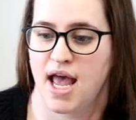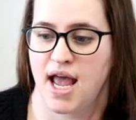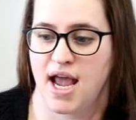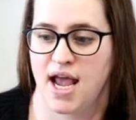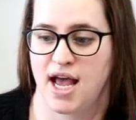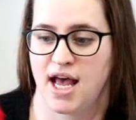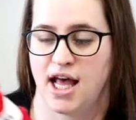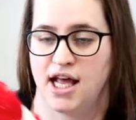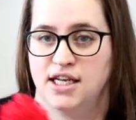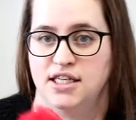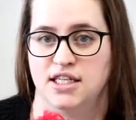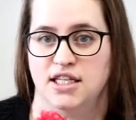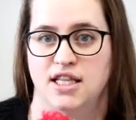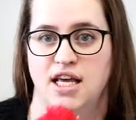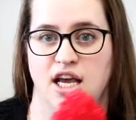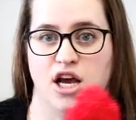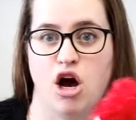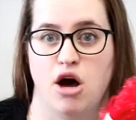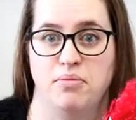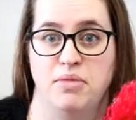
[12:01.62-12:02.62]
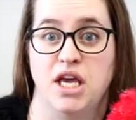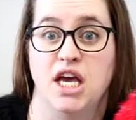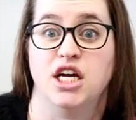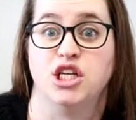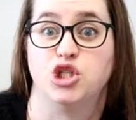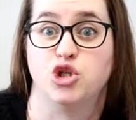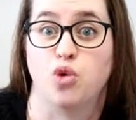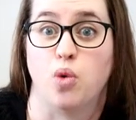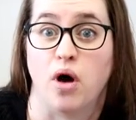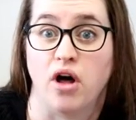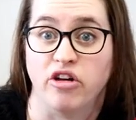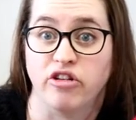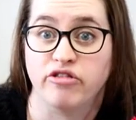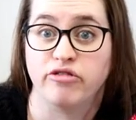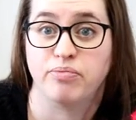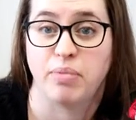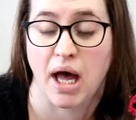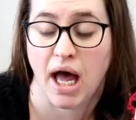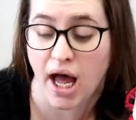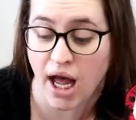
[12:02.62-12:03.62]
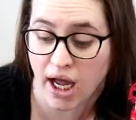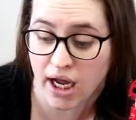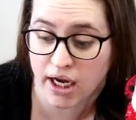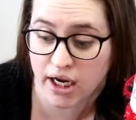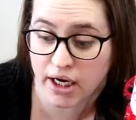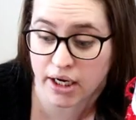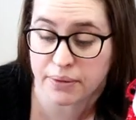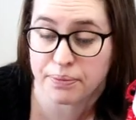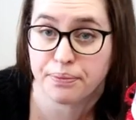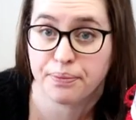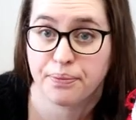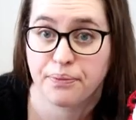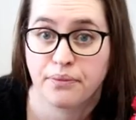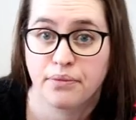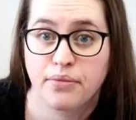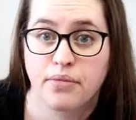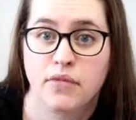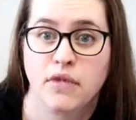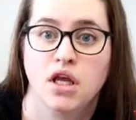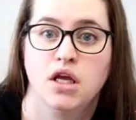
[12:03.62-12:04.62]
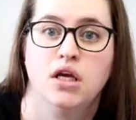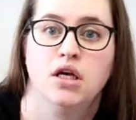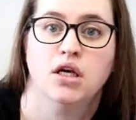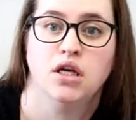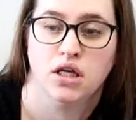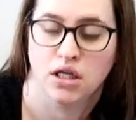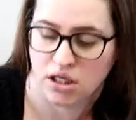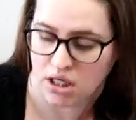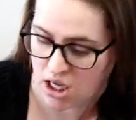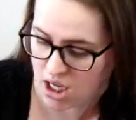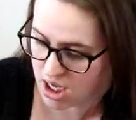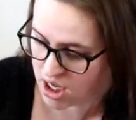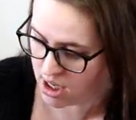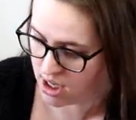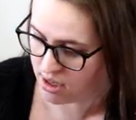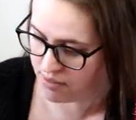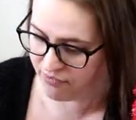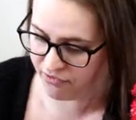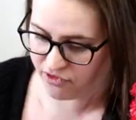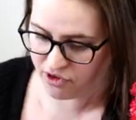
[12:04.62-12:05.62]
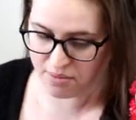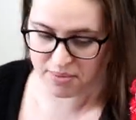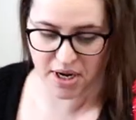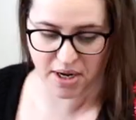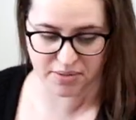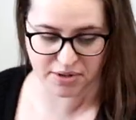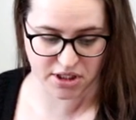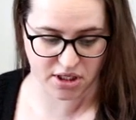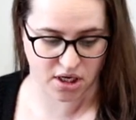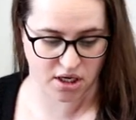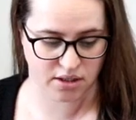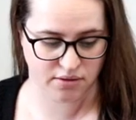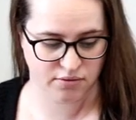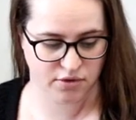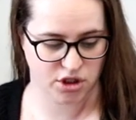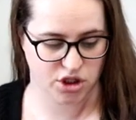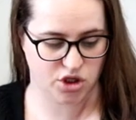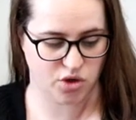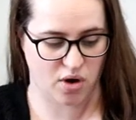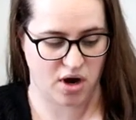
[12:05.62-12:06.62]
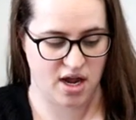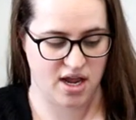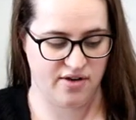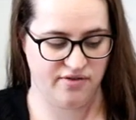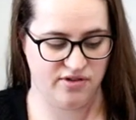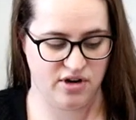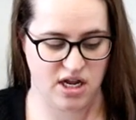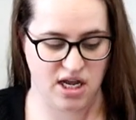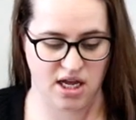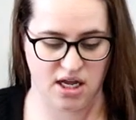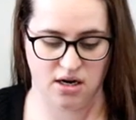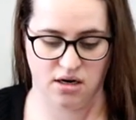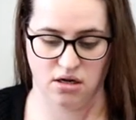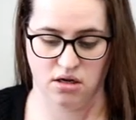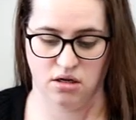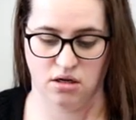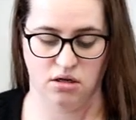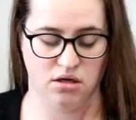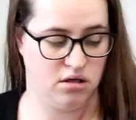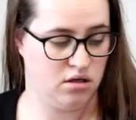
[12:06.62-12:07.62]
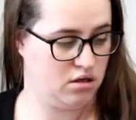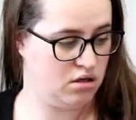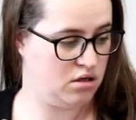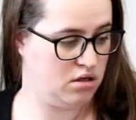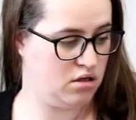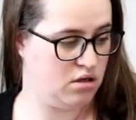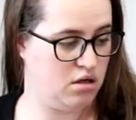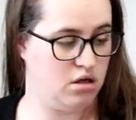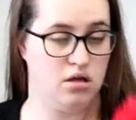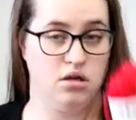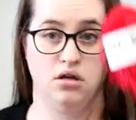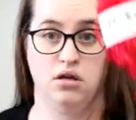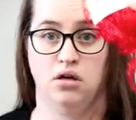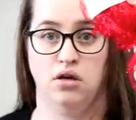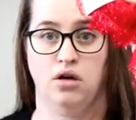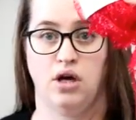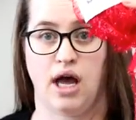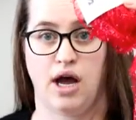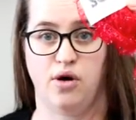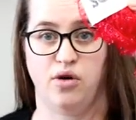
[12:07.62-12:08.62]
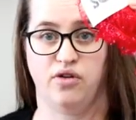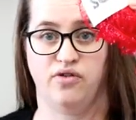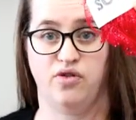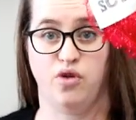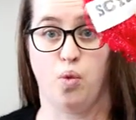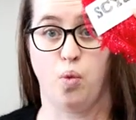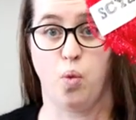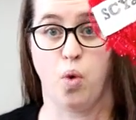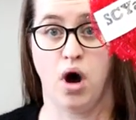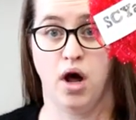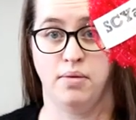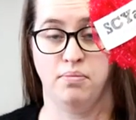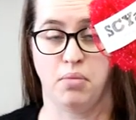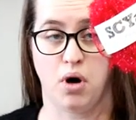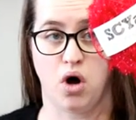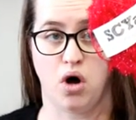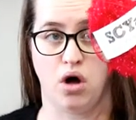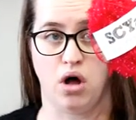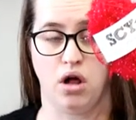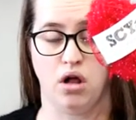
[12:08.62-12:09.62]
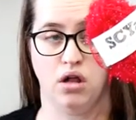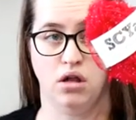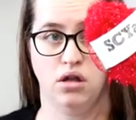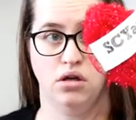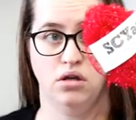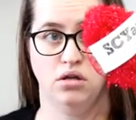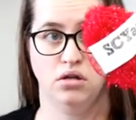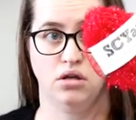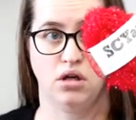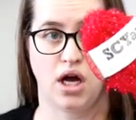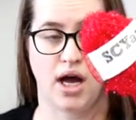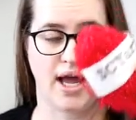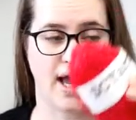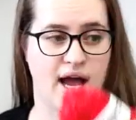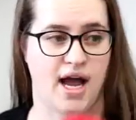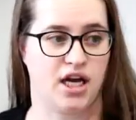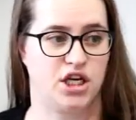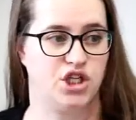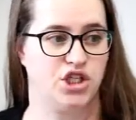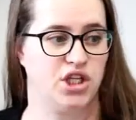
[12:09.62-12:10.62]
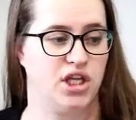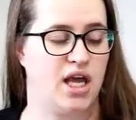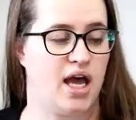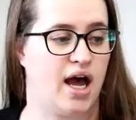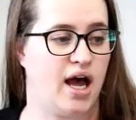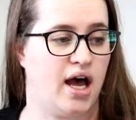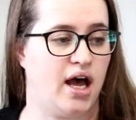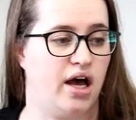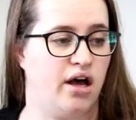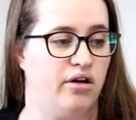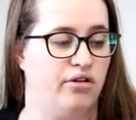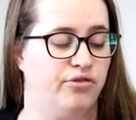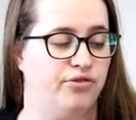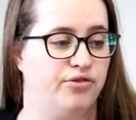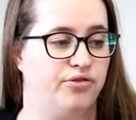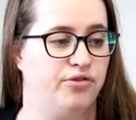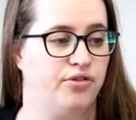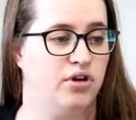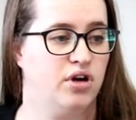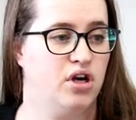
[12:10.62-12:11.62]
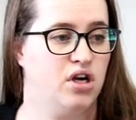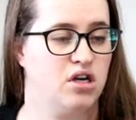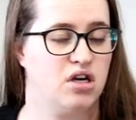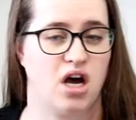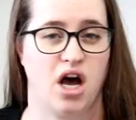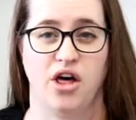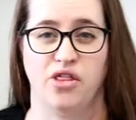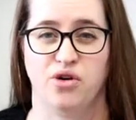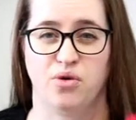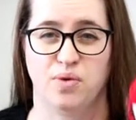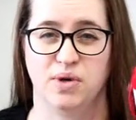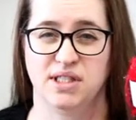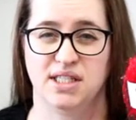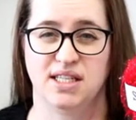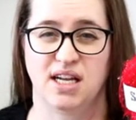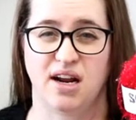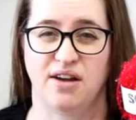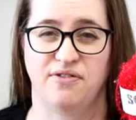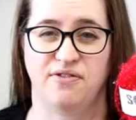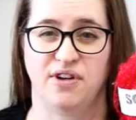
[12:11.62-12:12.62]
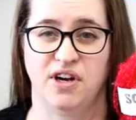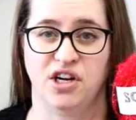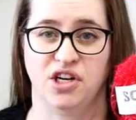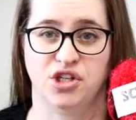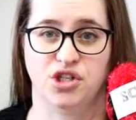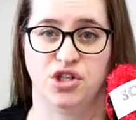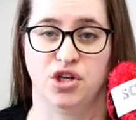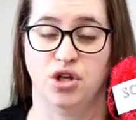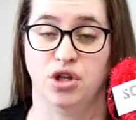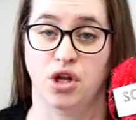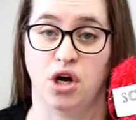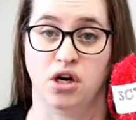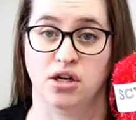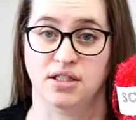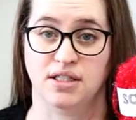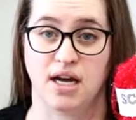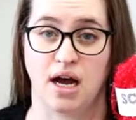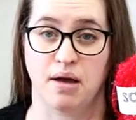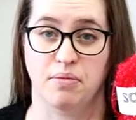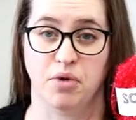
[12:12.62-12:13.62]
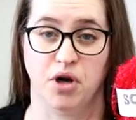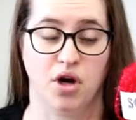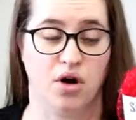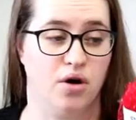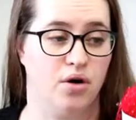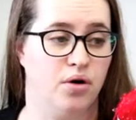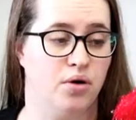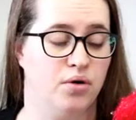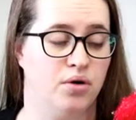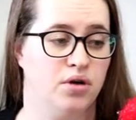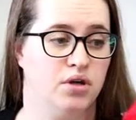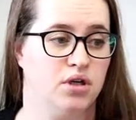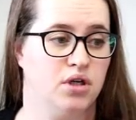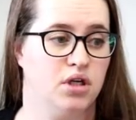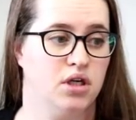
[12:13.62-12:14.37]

and they got me a 12 pack from Amazon. So I have knit out of the one ball. I actually have other ones that I finished a long time ago